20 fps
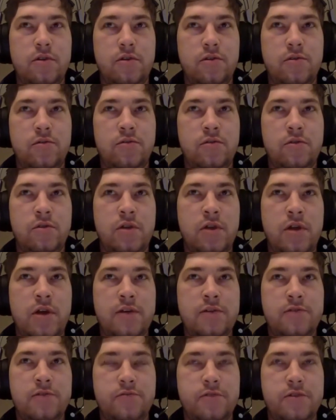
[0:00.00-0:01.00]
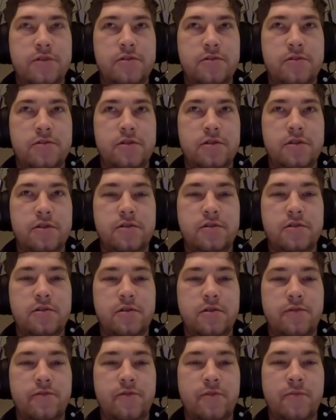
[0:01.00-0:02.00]
utilize resources
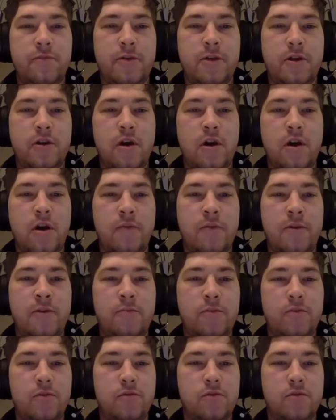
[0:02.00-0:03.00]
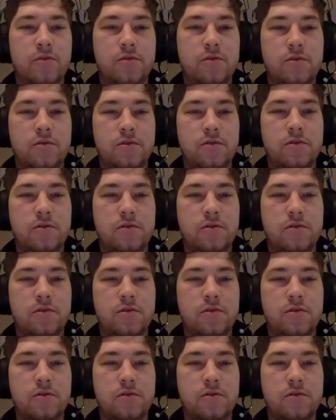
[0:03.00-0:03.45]
from a common pool.